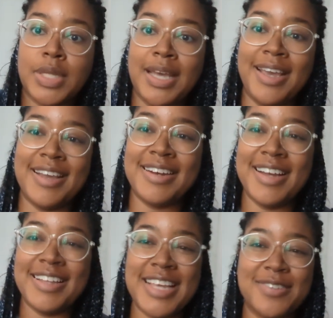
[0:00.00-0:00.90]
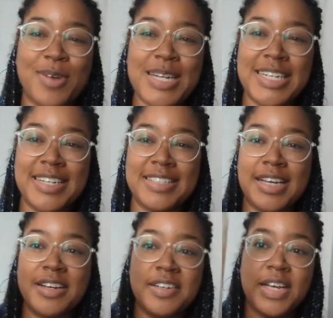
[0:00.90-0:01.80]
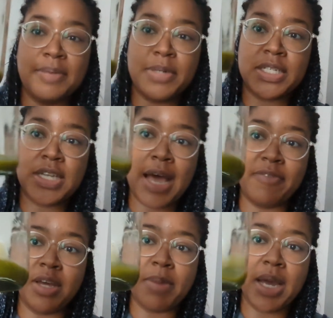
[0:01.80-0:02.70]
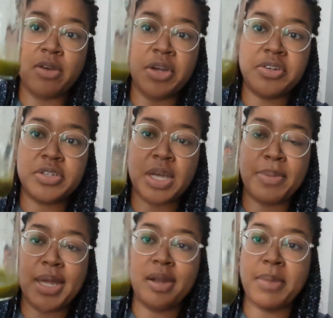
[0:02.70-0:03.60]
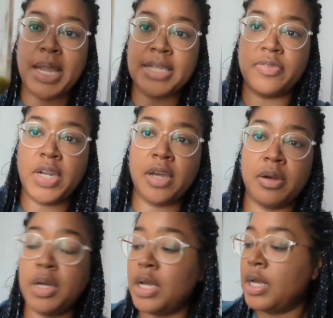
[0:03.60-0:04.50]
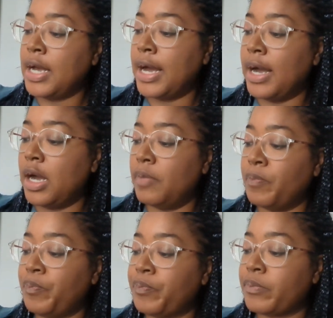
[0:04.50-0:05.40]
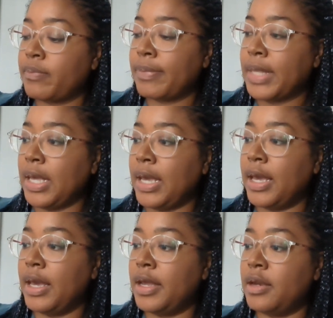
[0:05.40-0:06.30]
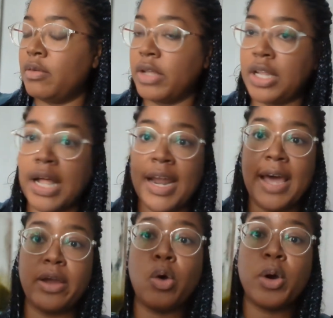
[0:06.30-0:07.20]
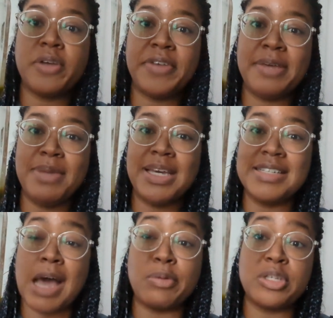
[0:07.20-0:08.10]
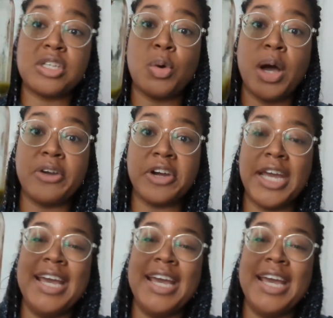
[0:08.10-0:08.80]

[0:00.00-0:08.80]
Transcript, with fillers: And uh, thanks for watching. So I'm just having my green juice I made in my last video. Um, and really glad I had a quart of it because I was so hungry